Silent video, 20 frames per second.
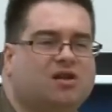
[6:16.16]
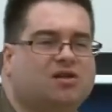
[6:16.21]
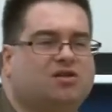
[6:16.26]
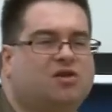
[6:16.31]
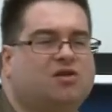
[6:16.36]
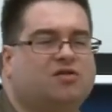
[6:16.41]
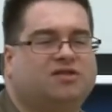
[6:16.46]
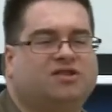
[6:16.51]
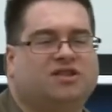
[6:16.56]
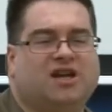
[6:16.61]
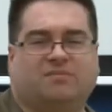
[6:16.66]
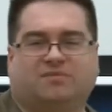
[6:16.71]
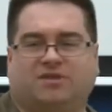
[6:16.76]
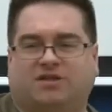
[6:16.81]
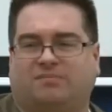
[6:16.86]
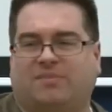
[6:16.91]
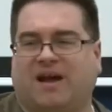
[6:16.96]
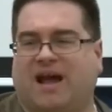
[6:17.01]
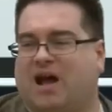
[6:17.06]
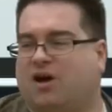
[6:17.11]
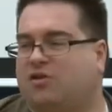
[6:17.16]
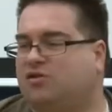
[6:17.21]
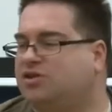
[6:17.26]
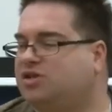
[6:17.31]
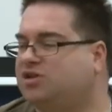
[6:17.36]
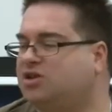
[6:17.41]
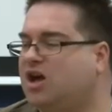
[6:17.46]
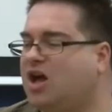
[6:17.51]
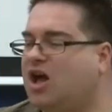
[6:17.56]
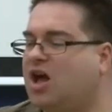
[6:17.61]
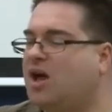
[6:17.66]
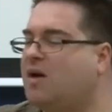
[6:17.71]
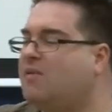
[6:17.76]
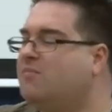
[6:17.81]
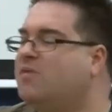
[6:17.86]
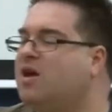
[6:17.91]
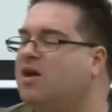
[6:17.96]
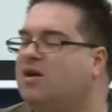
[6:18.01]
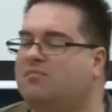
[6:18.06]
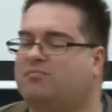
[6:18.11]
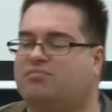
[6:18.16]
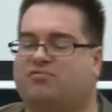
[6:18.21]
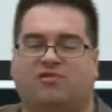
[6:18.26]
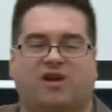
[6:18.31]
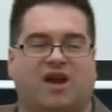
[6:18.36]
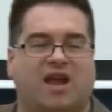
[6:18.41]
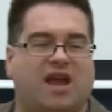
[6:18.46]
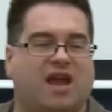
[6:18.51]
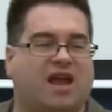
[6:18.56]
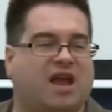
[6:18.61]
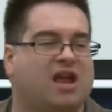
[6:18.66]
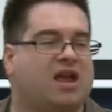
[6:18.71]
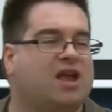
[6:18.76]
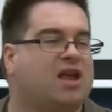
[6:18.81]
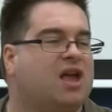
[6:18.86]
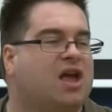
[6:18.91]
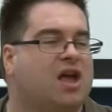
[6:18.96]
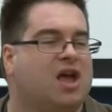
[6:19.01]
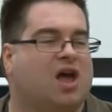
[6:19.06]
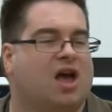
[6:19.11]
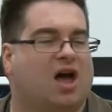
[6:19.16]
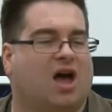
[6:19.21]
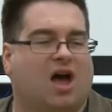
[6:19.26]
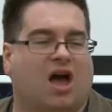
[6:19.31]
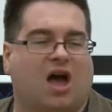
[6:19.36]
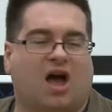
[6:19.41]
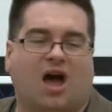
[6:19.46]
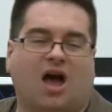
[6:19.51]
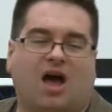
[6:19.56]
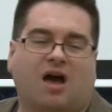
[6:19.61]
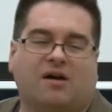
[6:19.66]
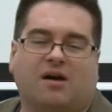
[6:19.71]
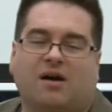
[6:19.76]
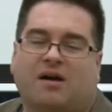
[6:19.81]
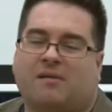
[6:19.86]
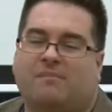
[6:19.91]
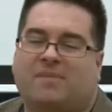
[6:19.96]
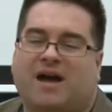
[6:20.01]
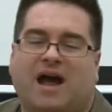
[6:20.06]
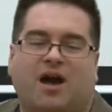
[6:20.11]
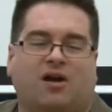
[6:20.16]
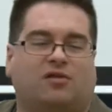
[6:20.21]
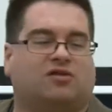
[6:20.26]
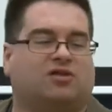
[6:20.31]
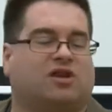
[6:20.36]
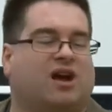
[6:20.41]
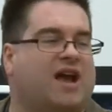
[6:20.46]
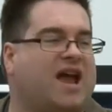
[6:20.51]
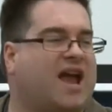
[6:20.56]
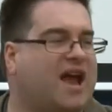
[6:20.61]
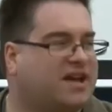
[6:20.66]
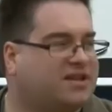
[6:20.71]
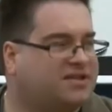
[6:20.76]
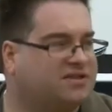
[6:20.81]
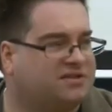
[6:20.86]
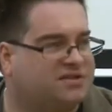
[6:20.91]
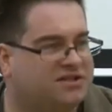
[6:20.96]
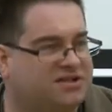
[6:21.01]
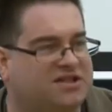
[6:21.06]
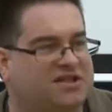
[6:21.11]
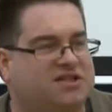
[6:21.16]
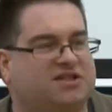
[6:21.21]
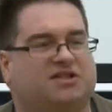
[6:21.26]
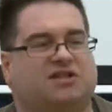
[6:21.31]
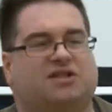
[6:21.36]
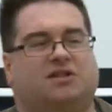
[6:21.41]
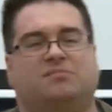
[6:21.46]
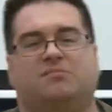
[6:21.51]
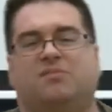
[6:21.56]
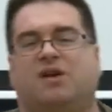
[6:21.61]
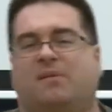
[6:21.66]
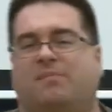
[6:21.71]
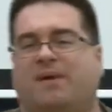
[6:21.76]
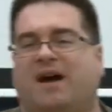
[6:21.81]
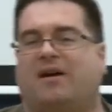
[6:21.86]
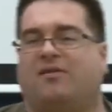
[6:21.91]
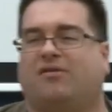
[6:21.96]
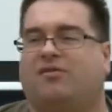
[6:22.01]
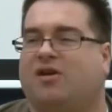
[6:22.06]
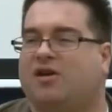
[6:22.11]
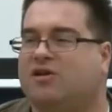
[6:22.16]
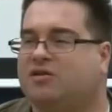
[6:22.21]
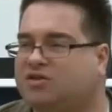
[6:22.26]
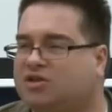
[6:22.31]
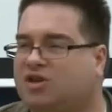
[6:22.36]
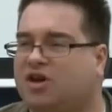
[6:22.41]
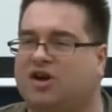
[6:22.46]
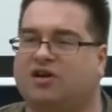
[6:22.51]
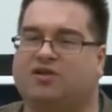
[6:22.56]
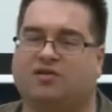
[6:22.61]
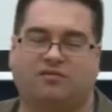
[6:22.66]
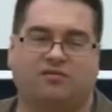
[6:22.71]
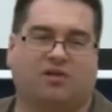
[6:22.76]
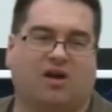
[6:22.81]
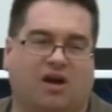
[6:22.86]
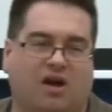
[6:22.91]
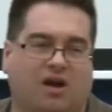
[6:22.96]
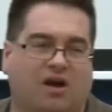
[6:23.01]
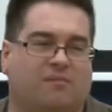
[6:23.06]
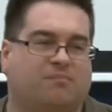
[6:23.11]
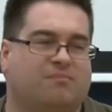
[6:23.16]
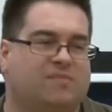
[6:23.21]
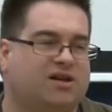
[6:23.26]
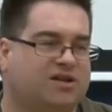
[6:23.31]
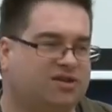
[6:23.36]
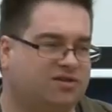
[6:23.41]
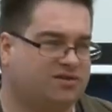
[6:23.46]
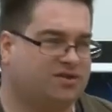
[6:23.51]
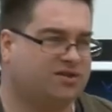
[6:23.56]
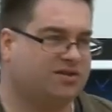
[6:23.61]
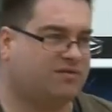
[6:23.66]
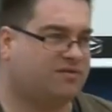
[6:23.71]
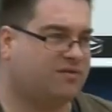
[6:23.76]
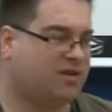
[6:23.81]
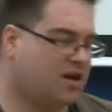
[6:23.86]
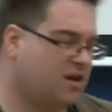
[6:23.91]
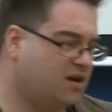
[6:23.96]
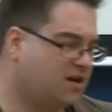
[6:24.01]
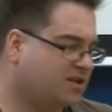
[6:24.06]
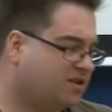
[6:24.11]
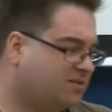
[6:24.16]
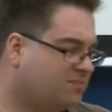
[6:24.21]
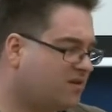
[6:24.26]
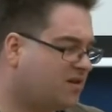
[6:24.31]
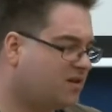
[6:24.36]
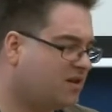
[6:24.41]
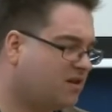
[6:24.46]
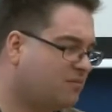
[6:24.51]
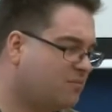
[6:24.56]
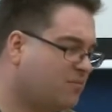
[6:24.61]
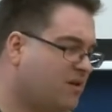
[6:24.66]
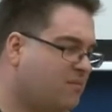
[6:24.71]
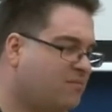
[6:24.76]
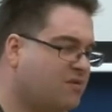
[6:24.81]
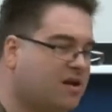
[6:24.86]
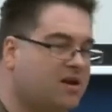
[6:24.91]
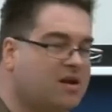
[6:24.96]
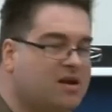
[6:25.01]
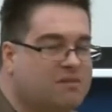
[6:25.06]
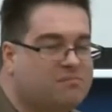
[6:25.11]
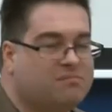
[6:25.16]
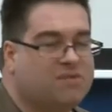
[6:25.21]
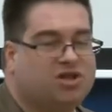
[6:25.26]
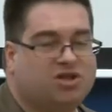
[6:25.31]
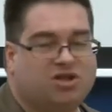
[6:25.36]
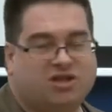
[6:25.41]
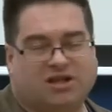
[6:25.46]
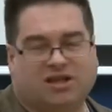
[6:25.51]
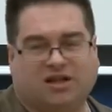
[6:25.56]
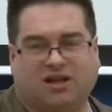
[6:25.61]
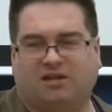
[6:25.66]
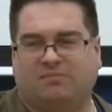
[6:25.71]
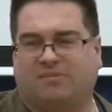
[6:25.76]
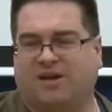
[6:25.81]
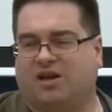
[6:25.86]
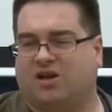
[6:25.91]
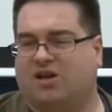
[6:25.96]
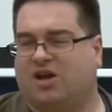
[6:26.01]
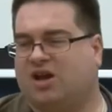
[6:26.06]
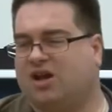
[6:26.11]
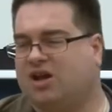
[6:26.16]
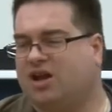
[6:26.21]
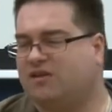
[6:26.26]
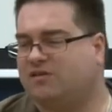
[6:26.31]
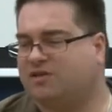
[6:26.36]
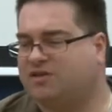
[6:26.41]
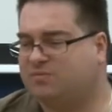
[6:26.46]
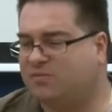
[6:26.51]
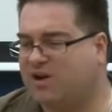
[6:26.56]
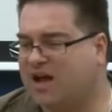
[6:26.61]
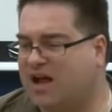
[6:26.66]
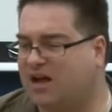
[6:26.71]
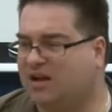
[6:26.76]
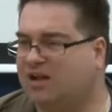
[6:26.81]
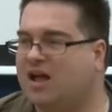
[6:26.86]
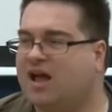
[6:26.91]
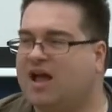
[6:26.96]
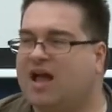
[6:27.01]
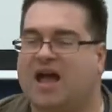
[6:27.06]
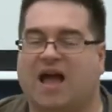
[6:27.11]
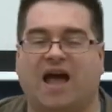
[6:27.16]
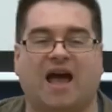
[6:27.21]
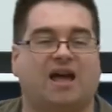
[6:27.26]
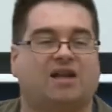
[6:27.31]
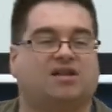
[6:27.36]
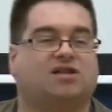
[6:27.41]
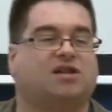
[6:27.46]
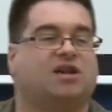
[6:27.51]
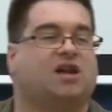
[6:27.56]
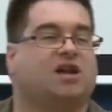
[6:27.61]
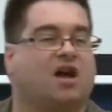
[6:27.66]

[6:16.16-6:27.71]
concepts about praying, about exorcism, about those kind of ministries of the Holy Spirit that we were mentioning a little bit earlier as well. And